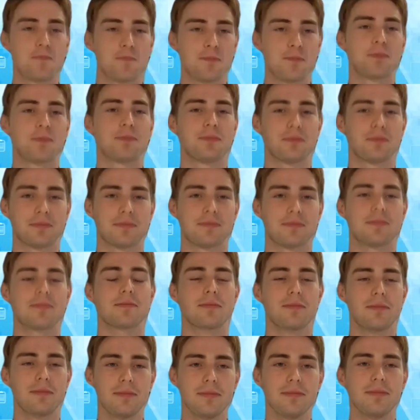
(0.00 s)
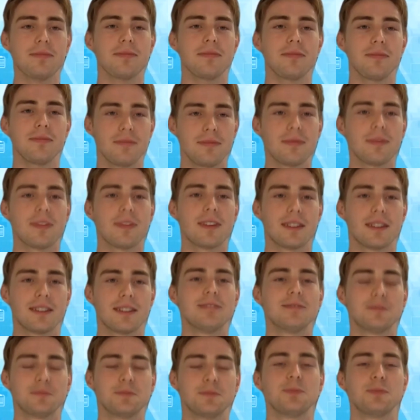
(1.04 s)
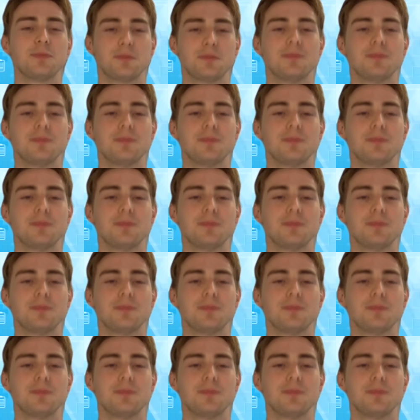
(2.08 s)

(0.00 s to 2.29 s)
really, that's probably the place you want to start. But